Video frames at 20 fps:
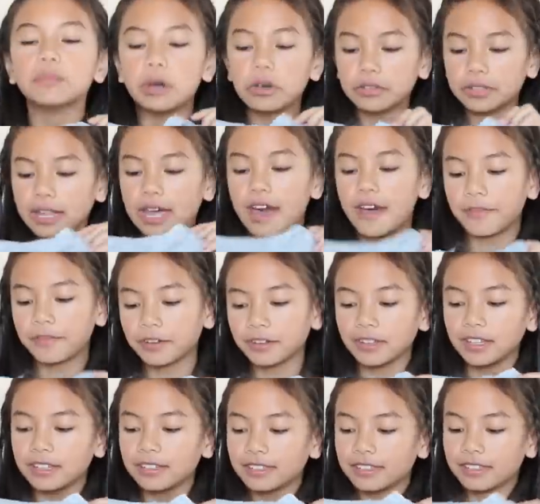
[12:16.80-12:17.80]
most
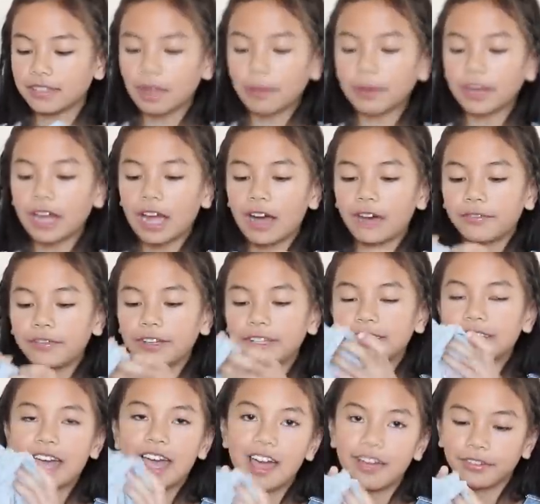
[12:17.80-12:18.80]
effortless summer
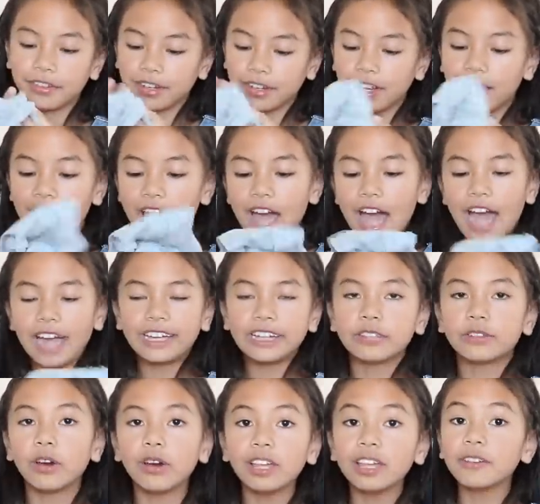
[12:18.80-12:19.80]
outfit ever. I
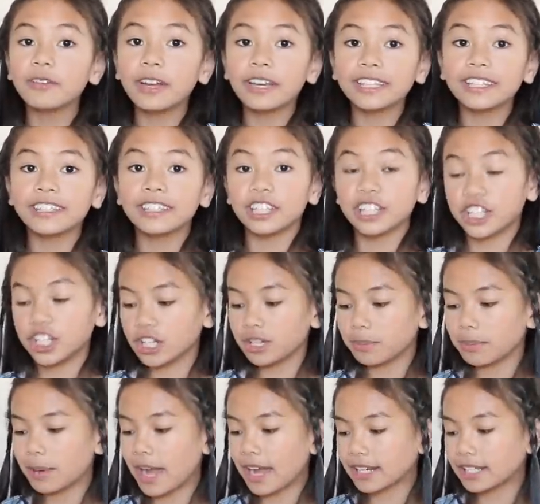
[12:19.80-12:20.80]
can totally wear this to
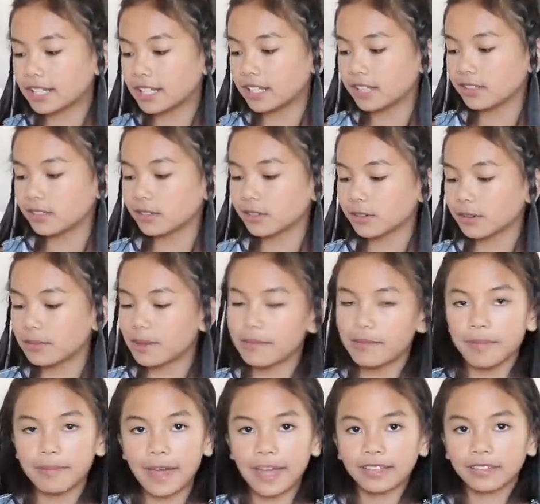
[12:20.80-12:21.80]
cheer practice or
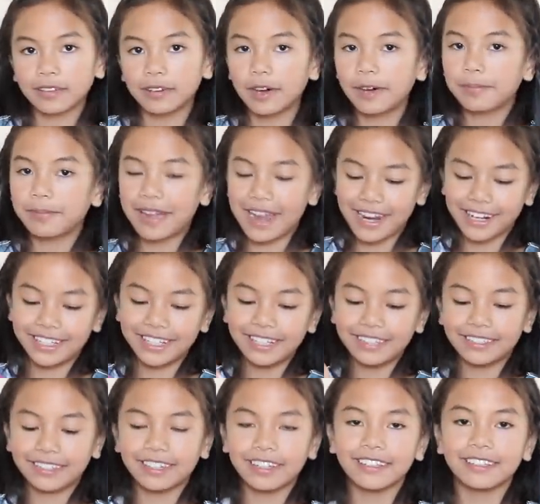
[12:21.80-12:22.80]
maybe basketball
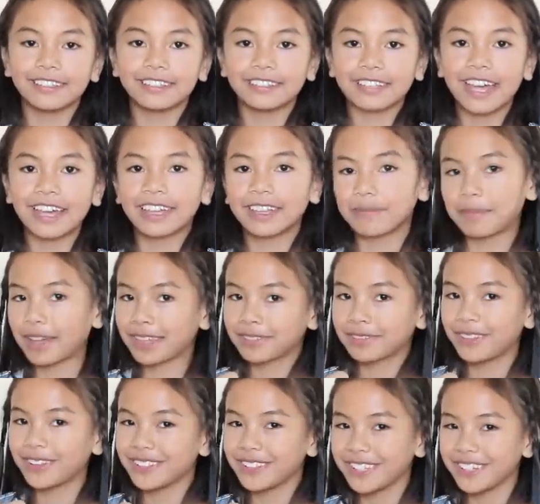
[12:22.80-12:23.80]
practice because I like
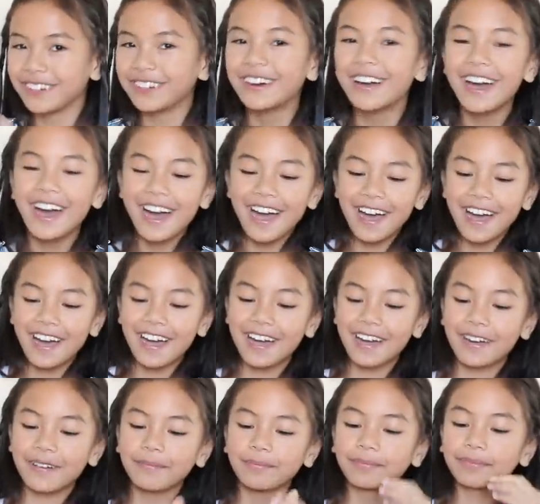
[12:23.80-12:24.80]
basketball too.
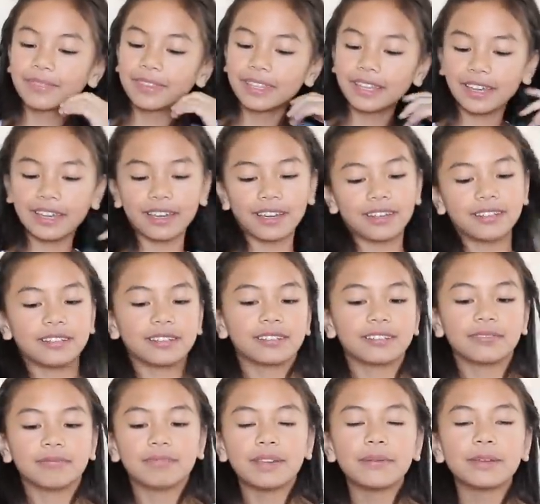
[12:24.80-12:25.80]
Um,
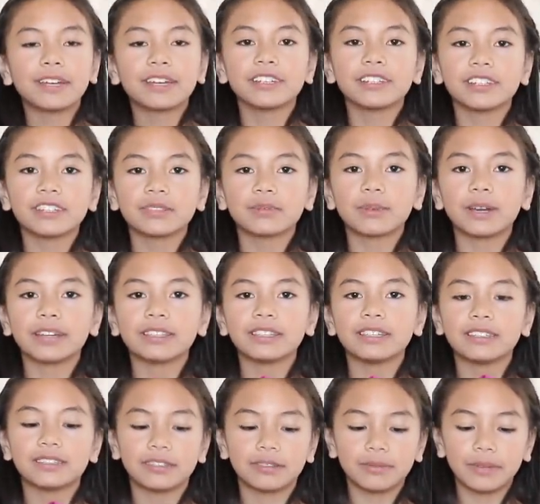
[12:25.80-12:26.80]
and maybe I can just wear
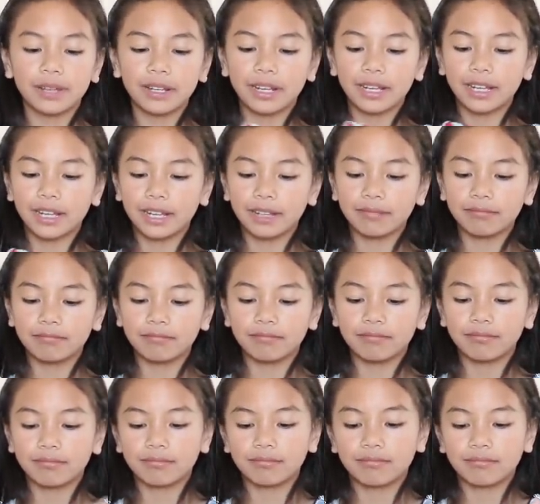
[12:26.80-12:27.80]
this when I'm
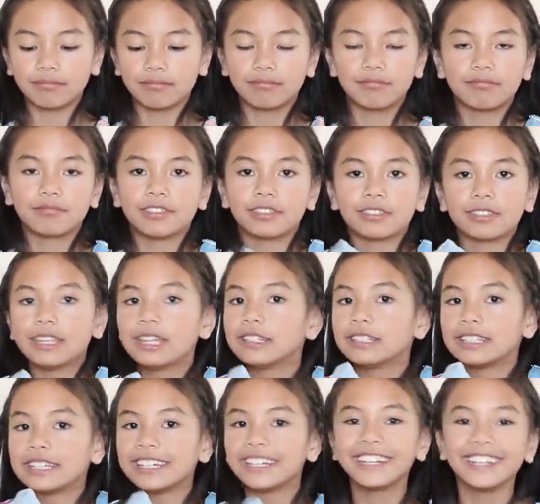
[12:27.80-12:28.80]
just
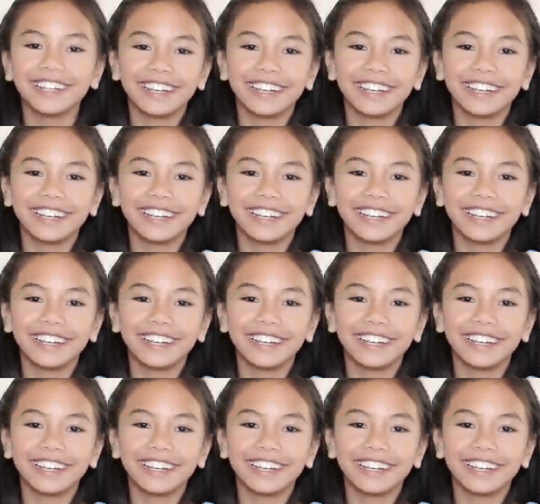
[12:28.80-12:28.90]
lazy.